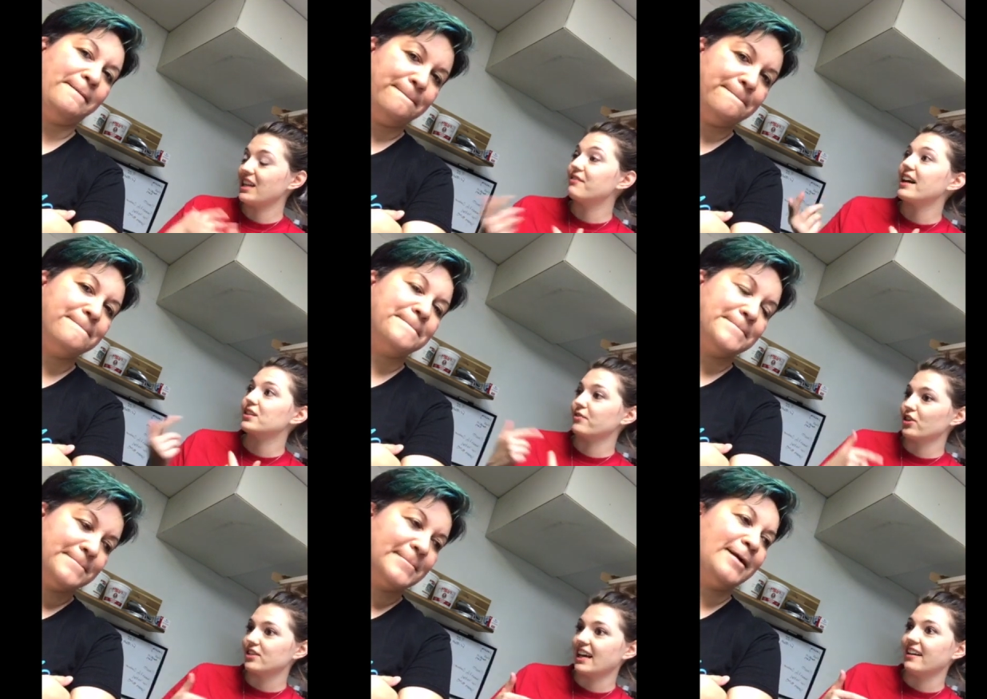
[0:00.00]
Speaker 1: and vice
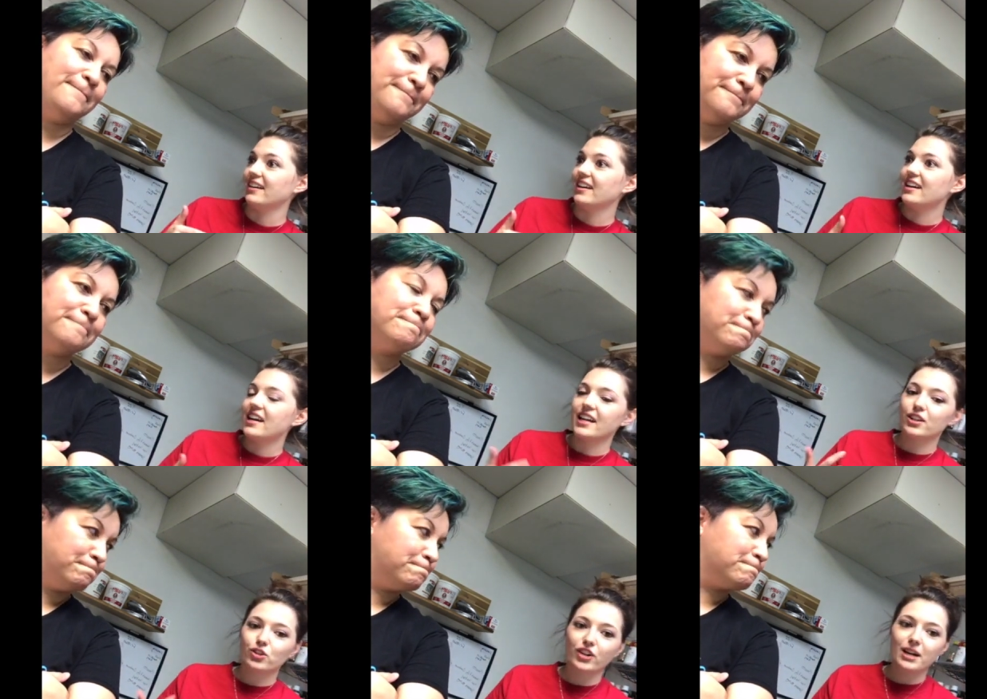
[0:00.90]
versa. And
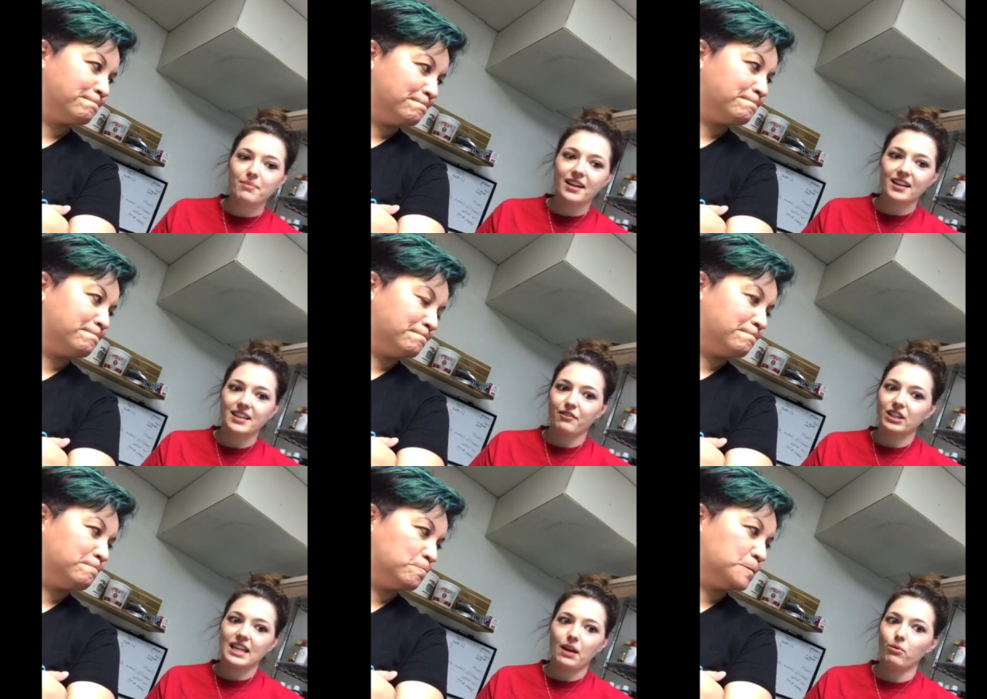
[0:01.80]
it's great because
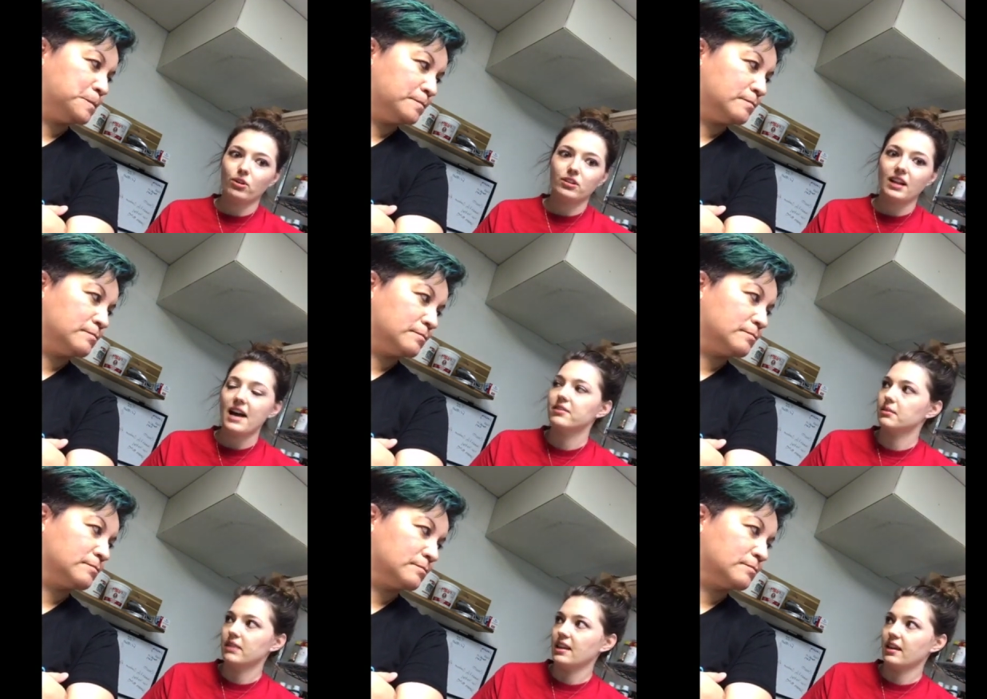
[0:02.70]
every day we'll have
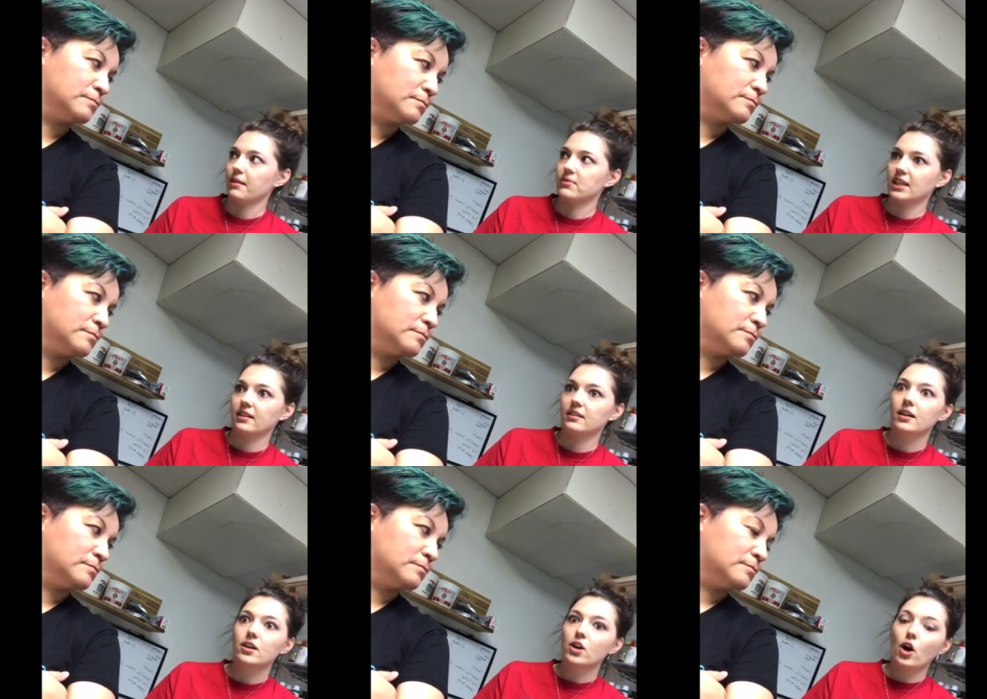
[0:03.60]
somebody that comes in,
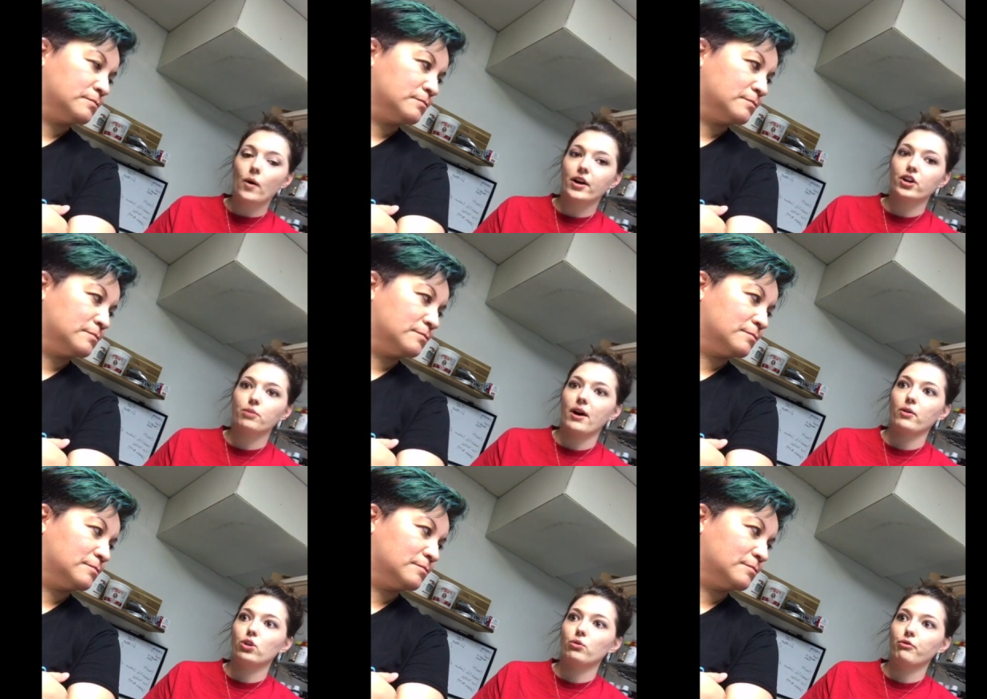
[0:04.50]
oh, I heard
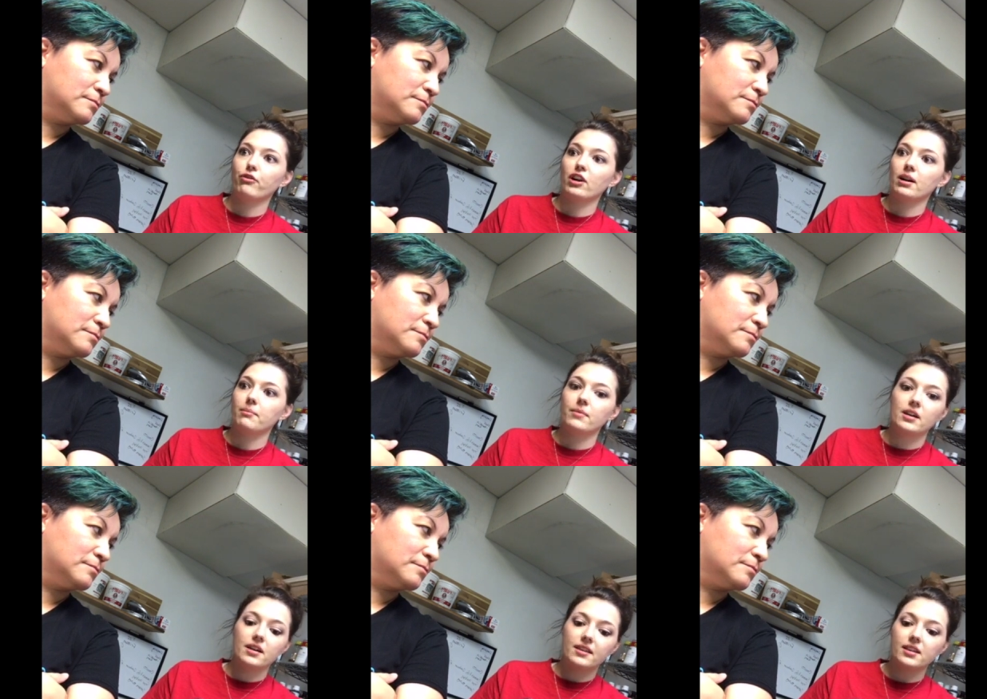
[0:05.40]
about you from
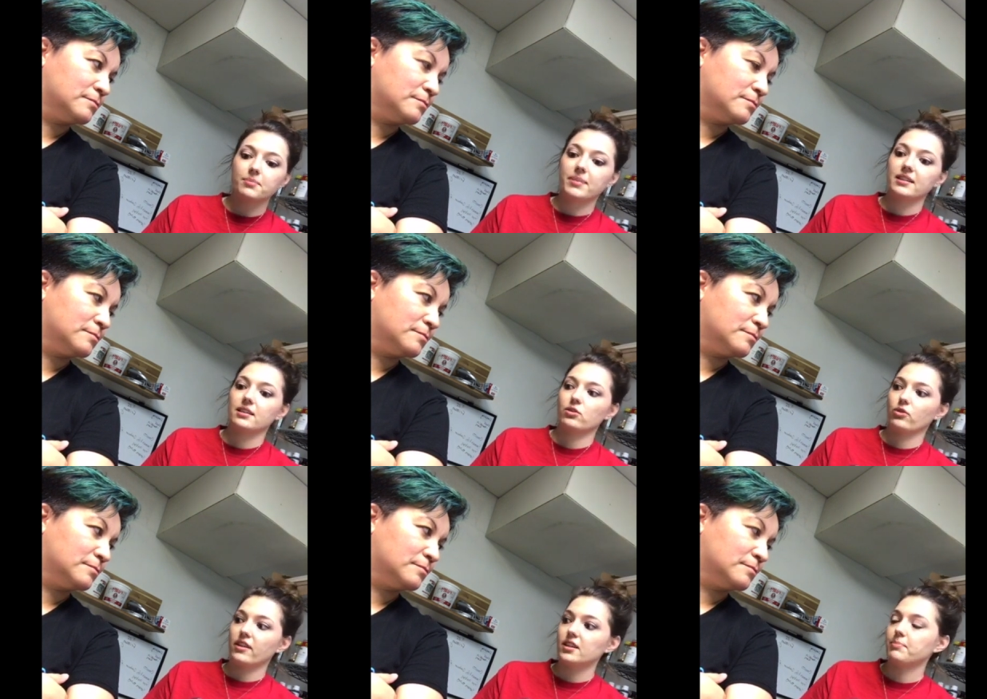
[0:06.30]
this
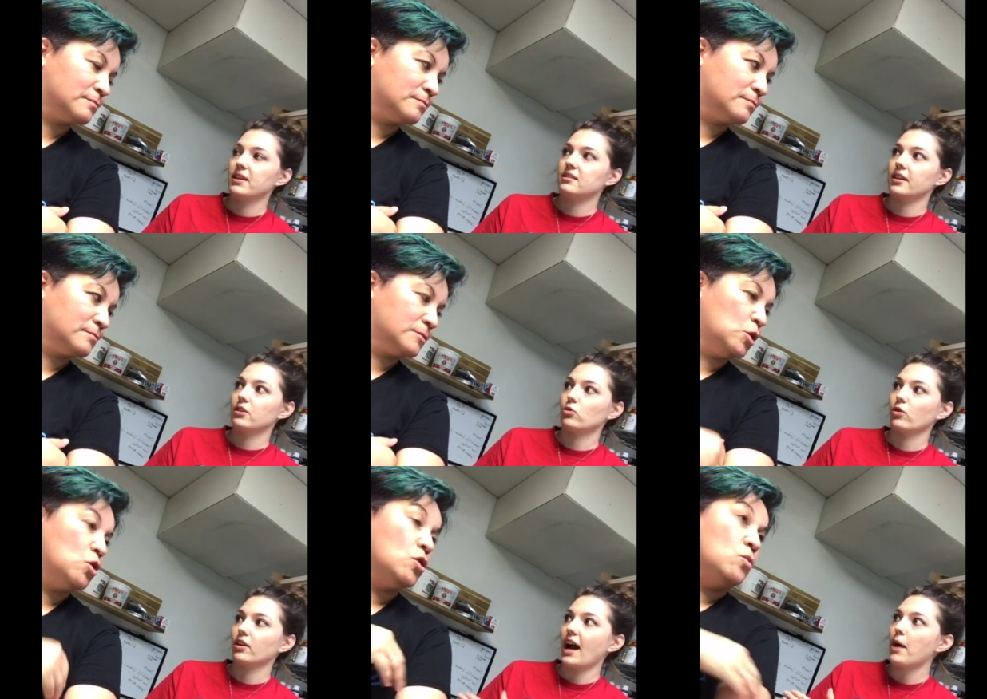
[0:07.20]
business, or
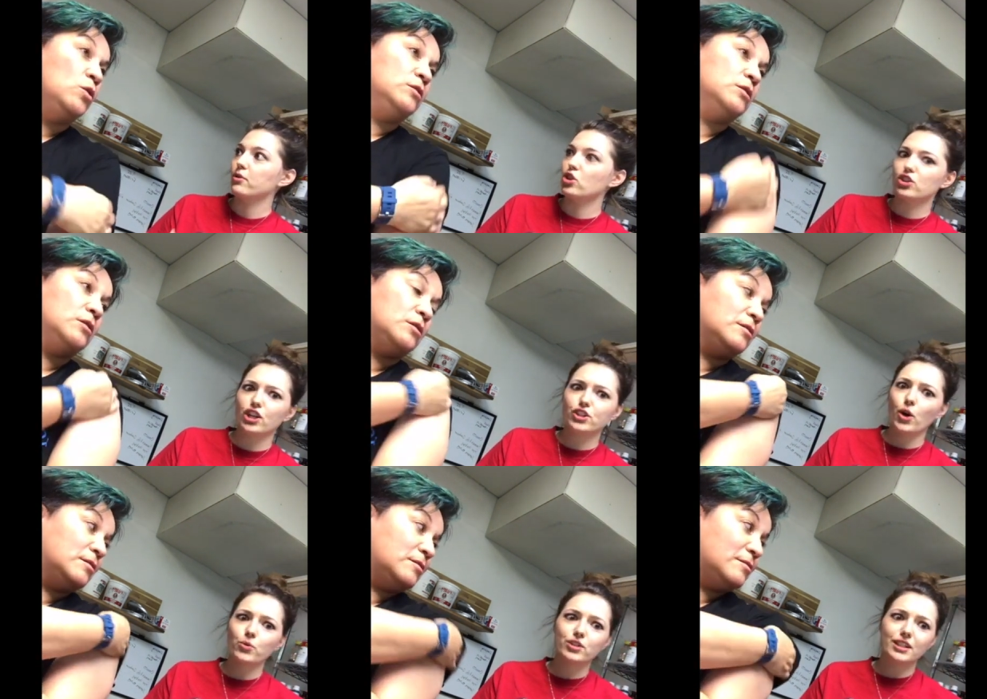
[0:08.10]
I was just on
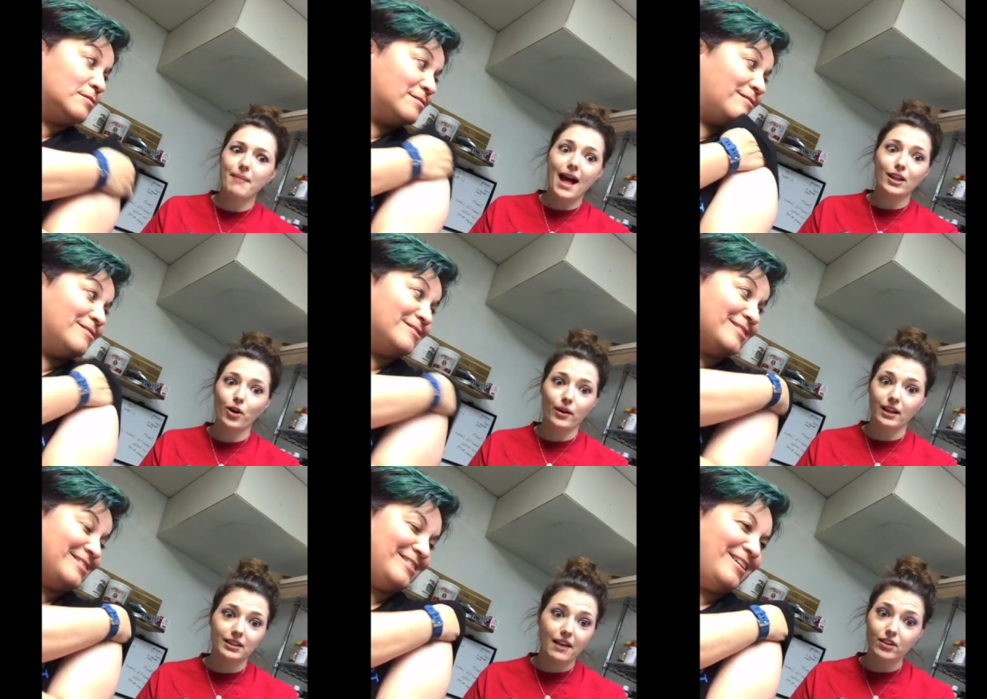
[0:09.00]
Toasted Mallow
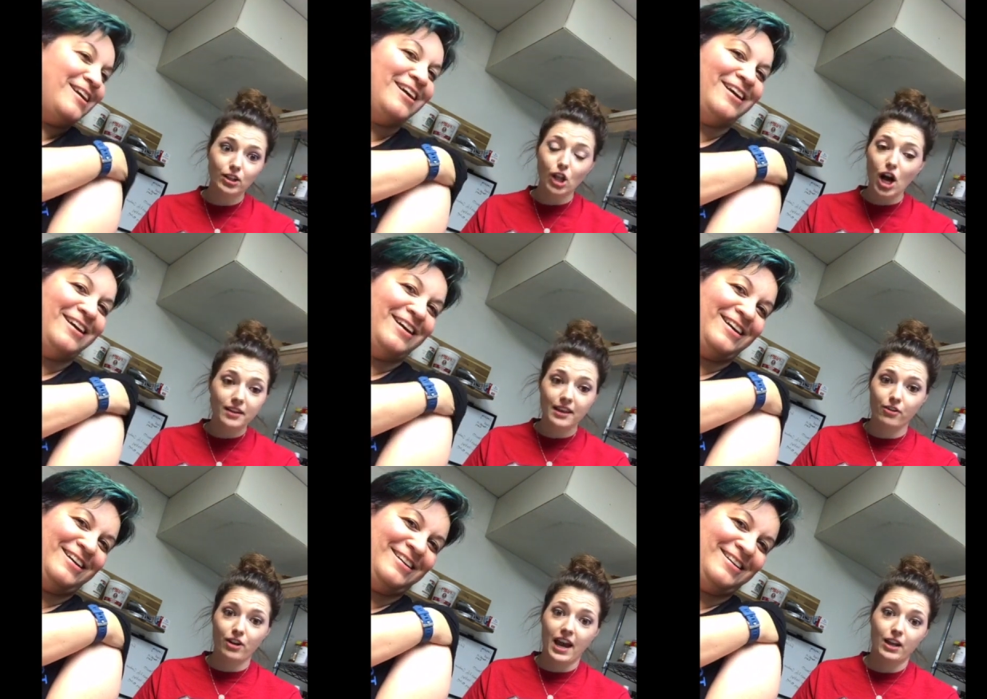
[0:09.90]
at 11 o'clock the
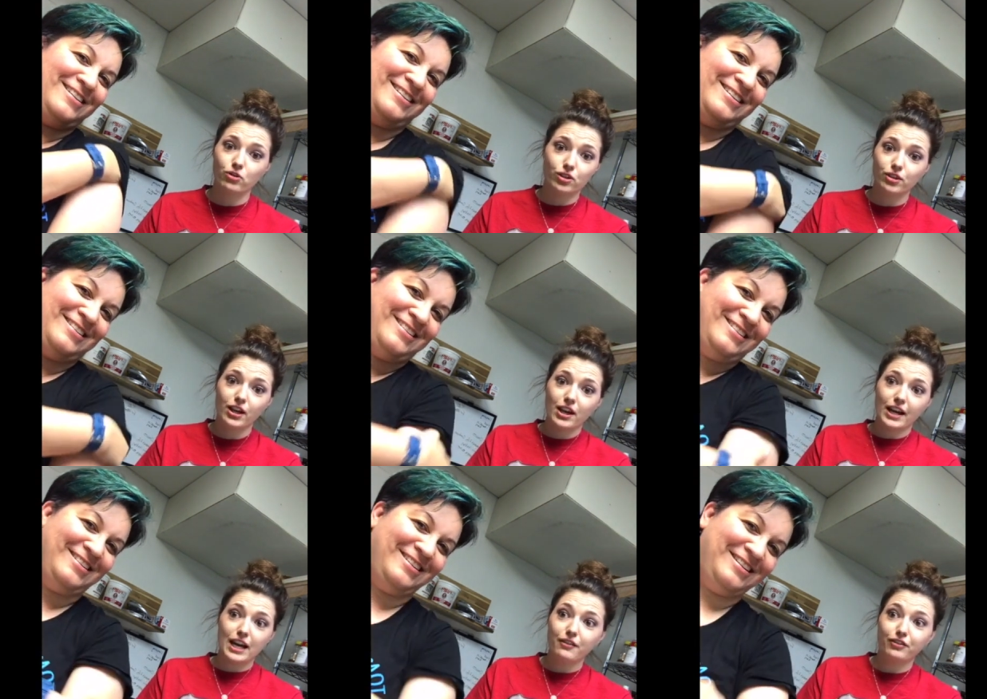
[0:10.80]
other night, just
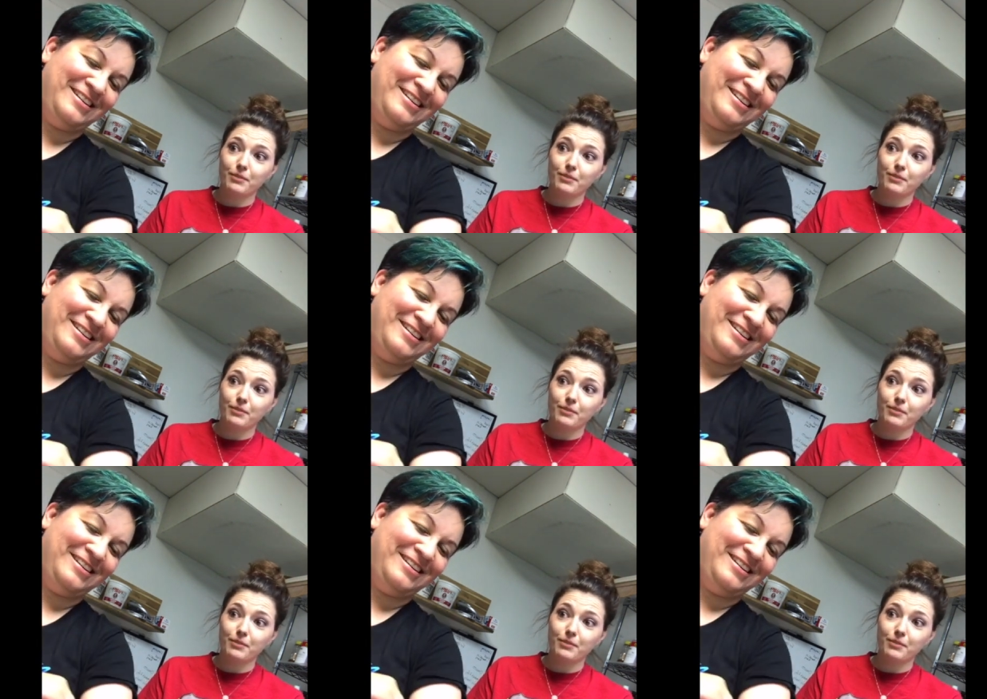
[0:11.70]
kind of